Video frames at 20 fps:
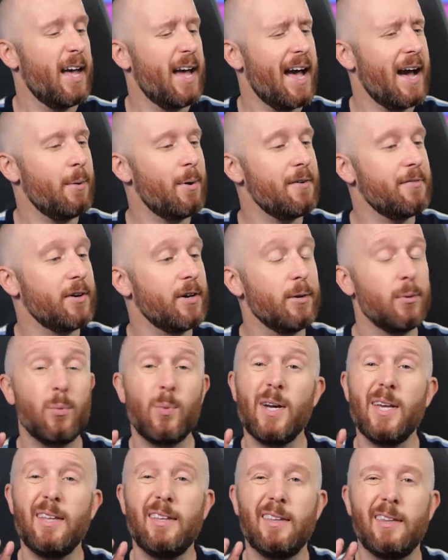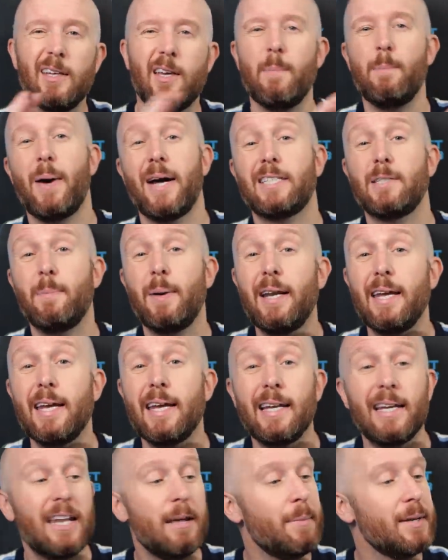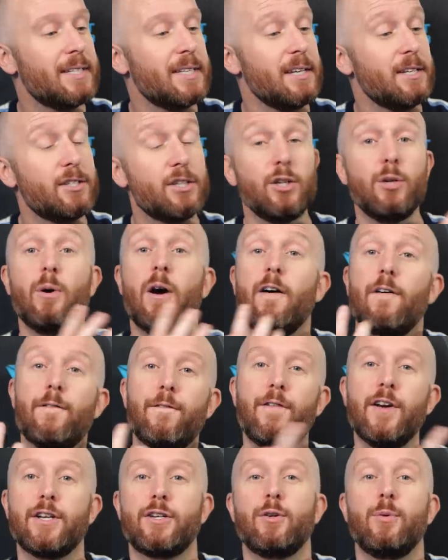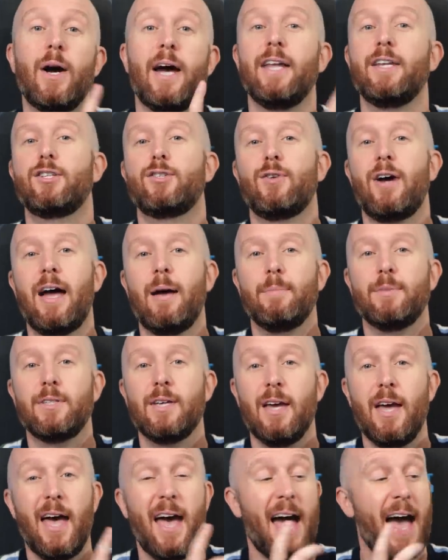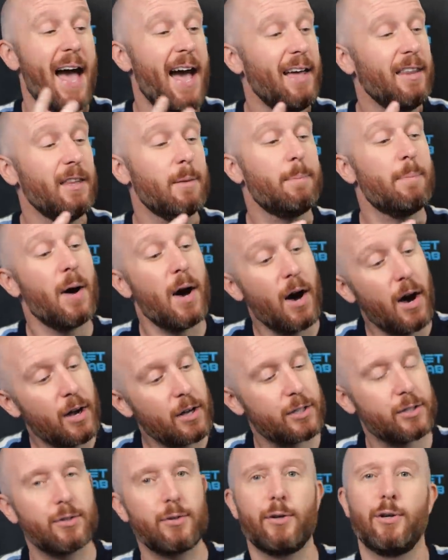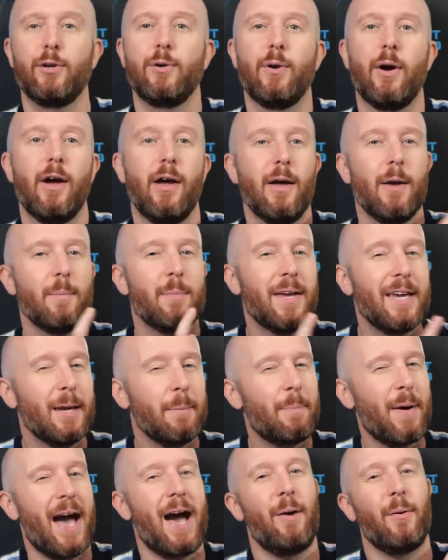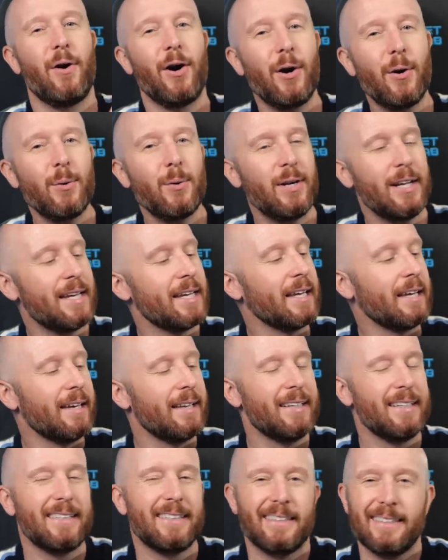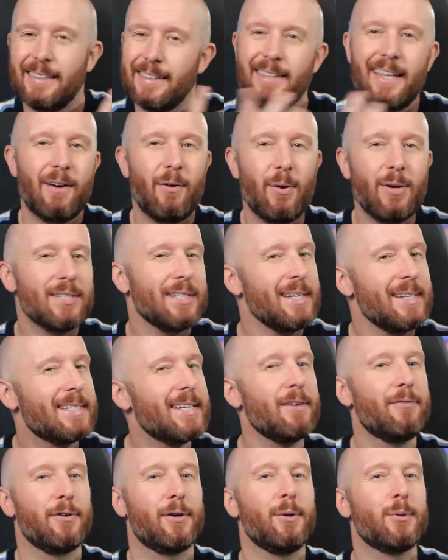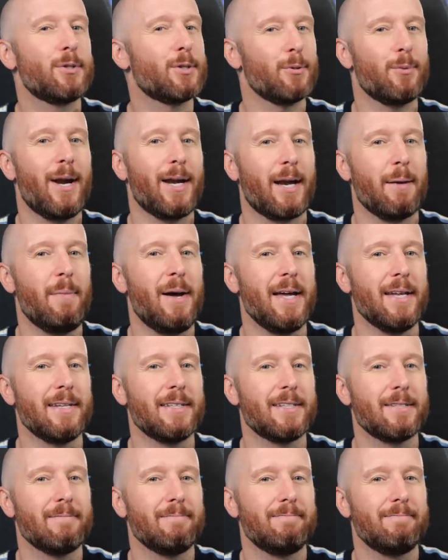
However, with the compatibility limited to official head straps and the pass-through being power only, they're honestly difficult to recommend.